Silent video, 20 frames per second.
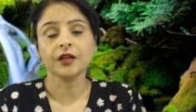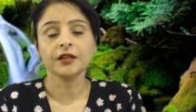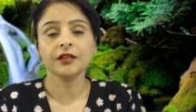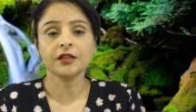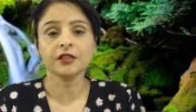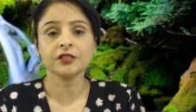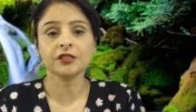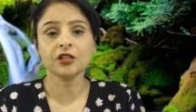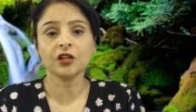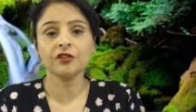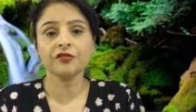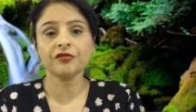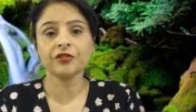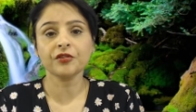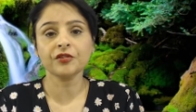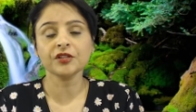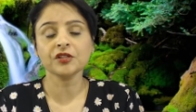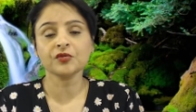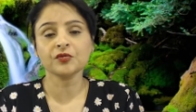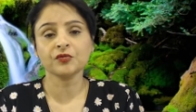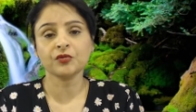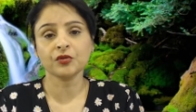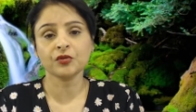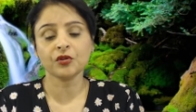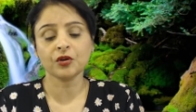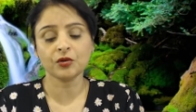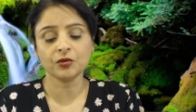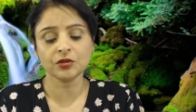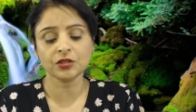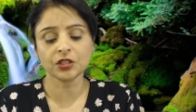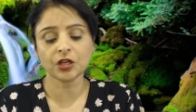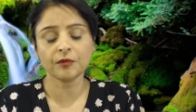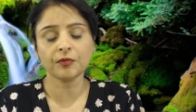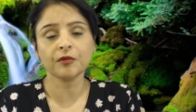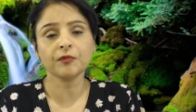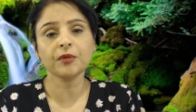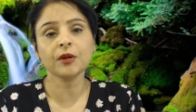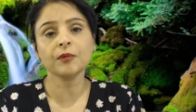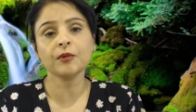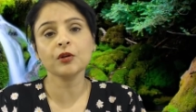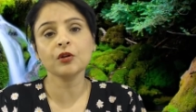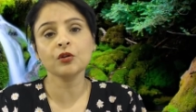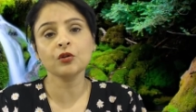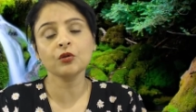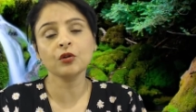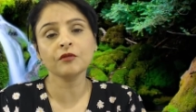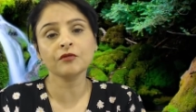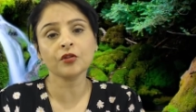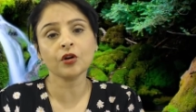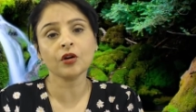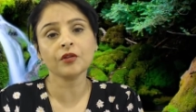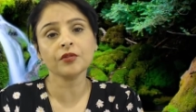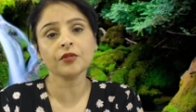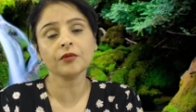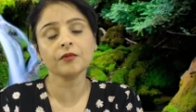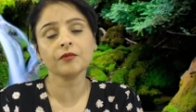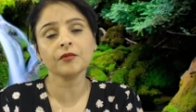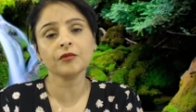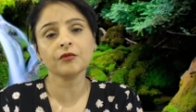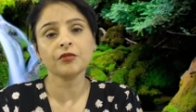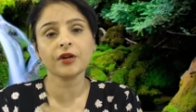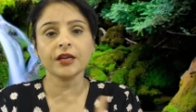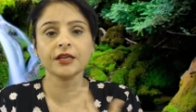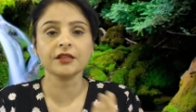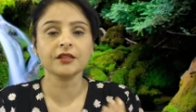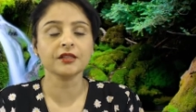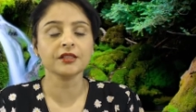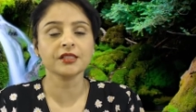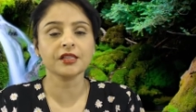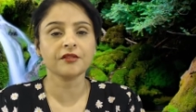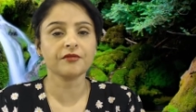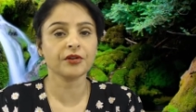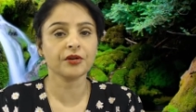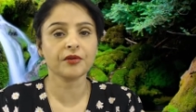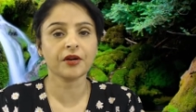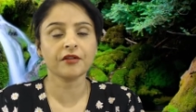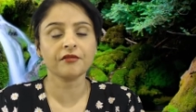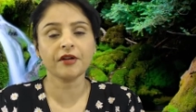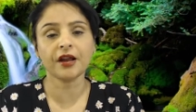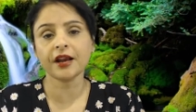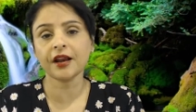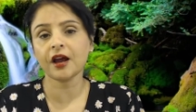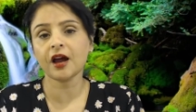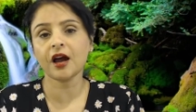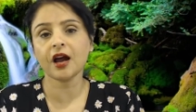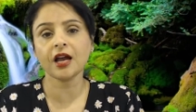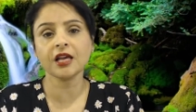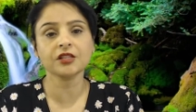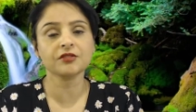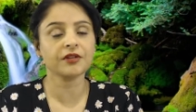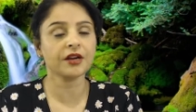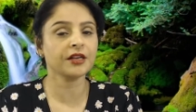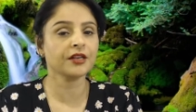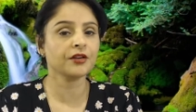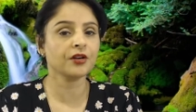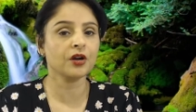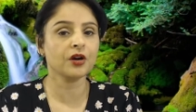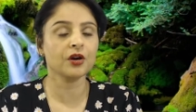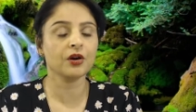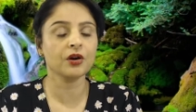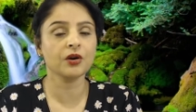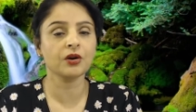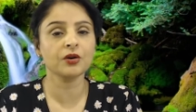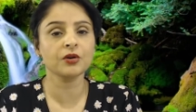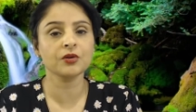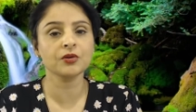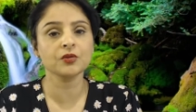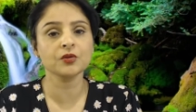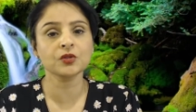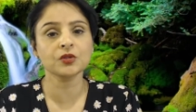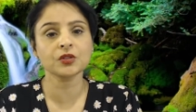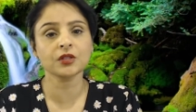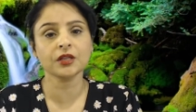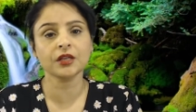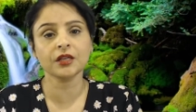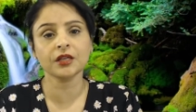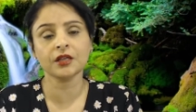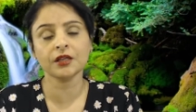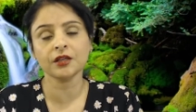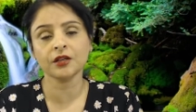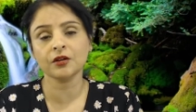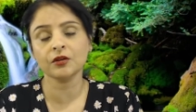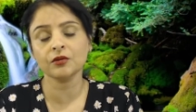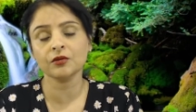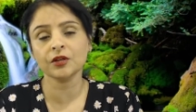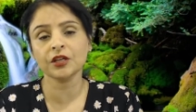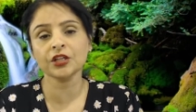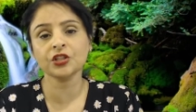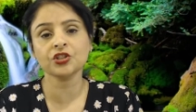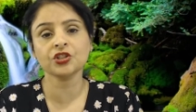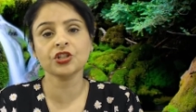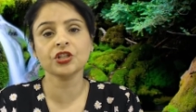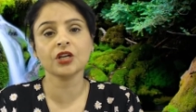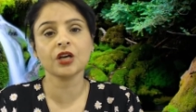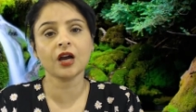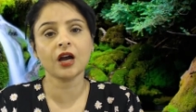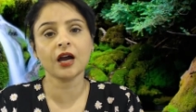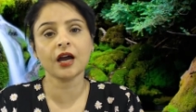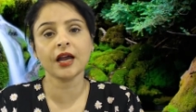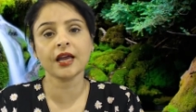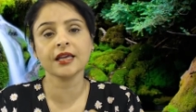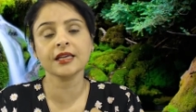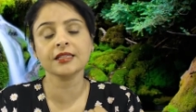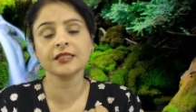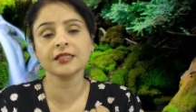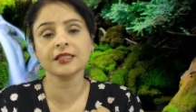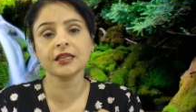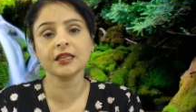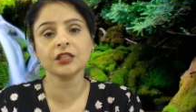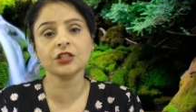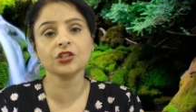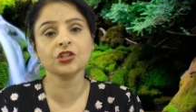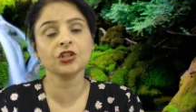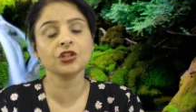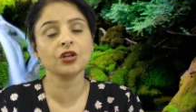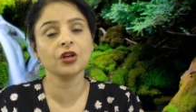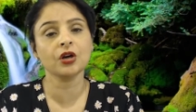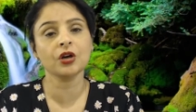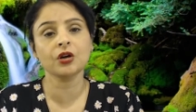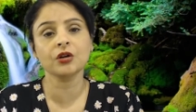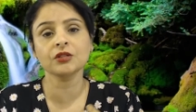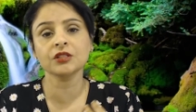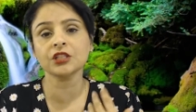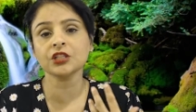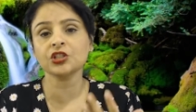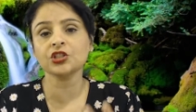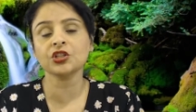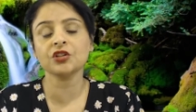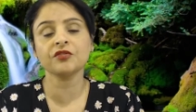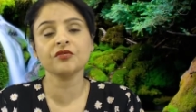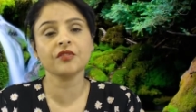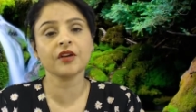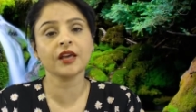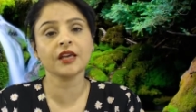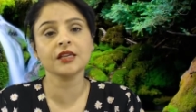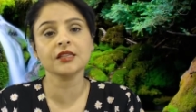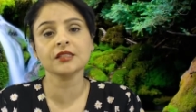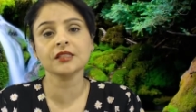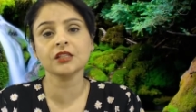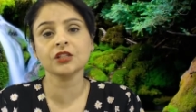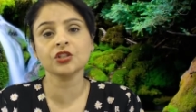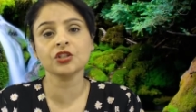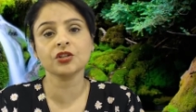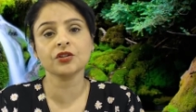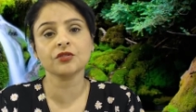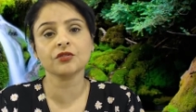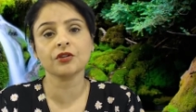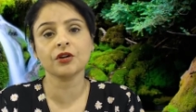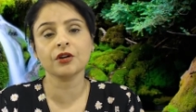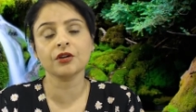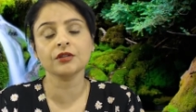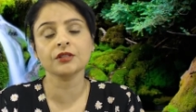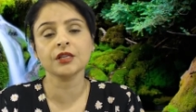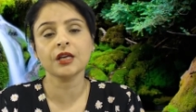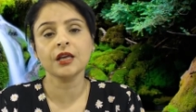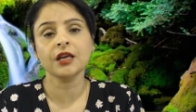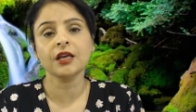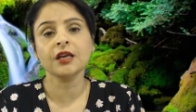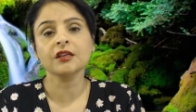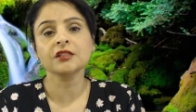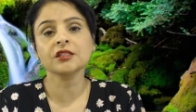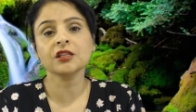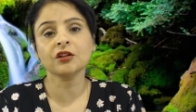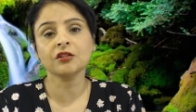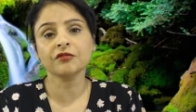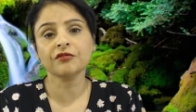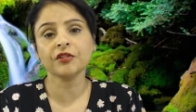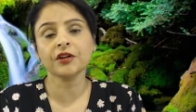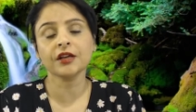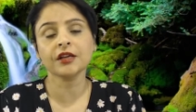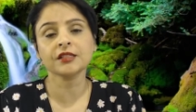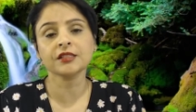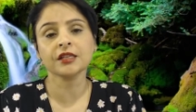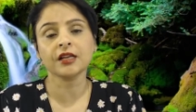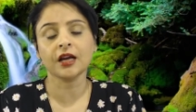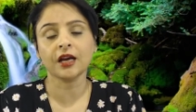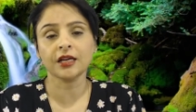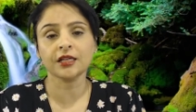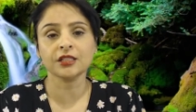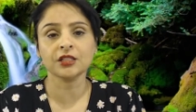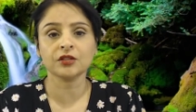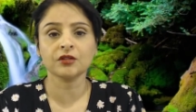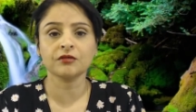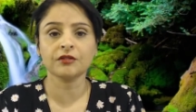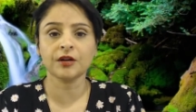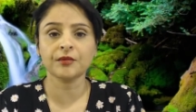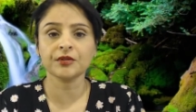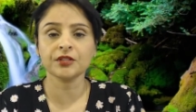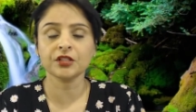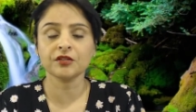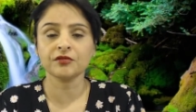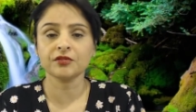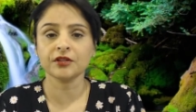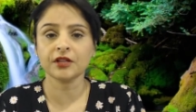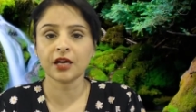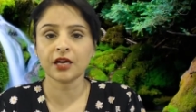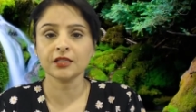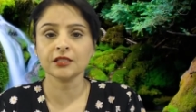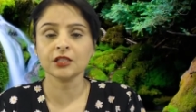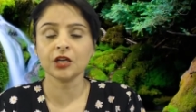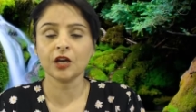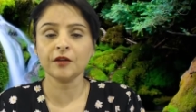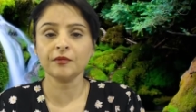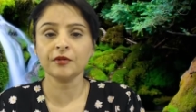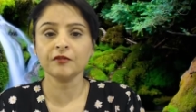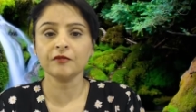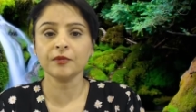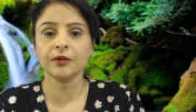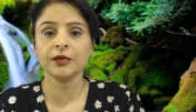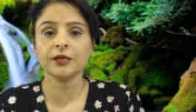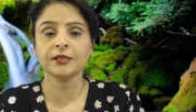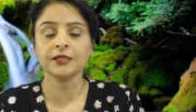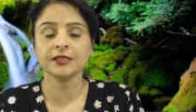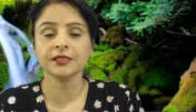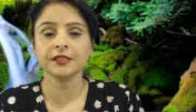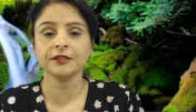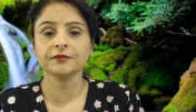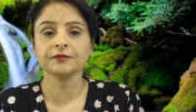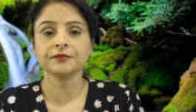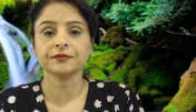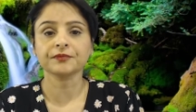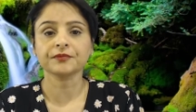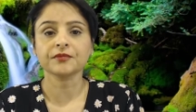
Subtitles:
Now, sulfur is for those type of people who have got redness everywhere. Red eyes, red nose, itchy eyes, itchy nose, itchy face, itchy throat. Sulfur is an ideal remedy for that type of person.